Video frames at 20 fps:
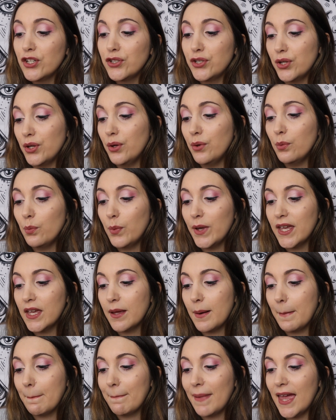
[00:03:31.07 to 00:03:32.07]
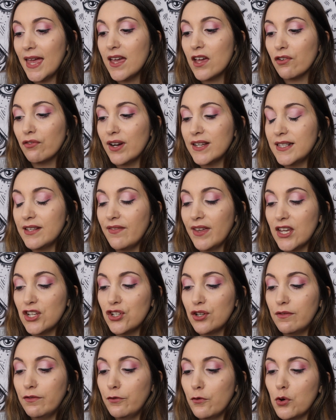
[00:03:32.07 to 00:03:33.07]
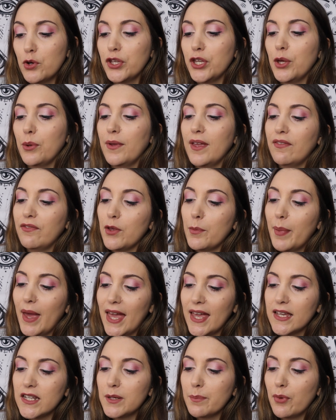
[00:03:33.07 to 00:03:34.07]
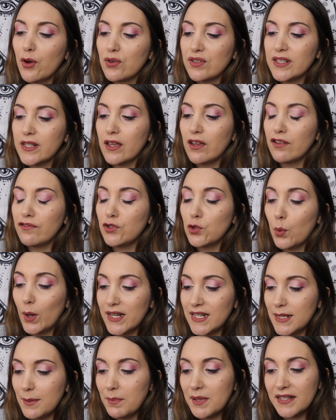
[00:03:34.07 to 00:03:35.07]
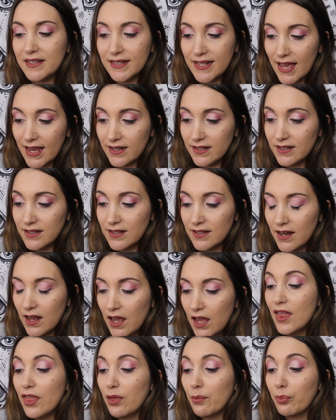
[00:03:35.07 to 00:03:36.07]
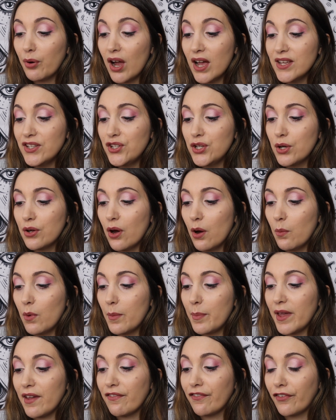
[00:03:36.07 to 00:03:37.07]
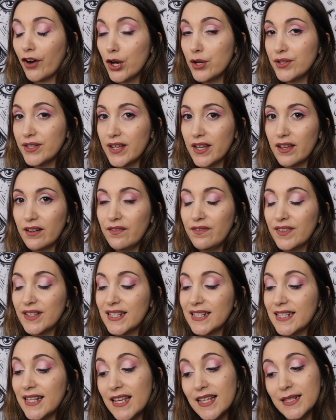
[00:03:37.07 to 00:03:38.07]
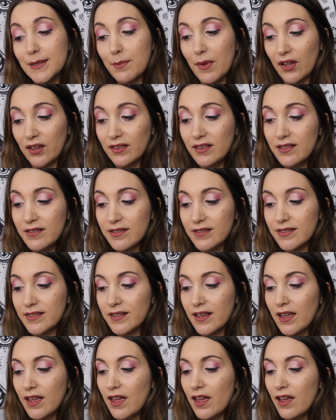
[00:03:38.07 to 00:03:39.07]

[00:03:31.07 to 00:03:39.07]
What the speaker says: 2, we can make a reservation for you if you pay a deposit of 20%. The price you got will be frozen for 6 months.